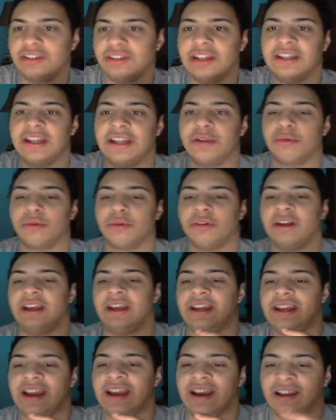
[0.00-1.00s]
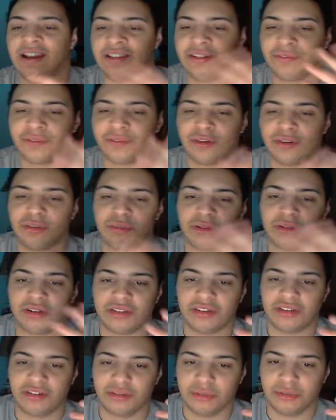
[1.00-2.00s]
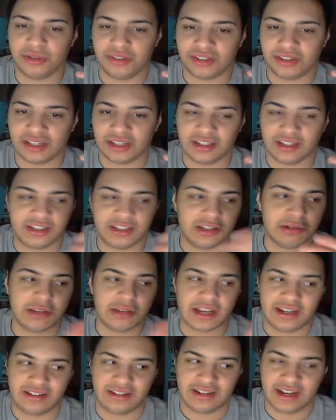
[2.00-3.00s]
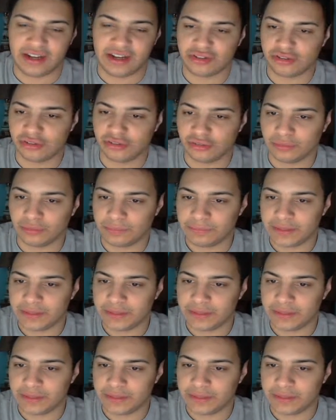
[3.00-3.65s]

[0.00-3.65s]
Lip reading: and they were the first person who was like a UK national.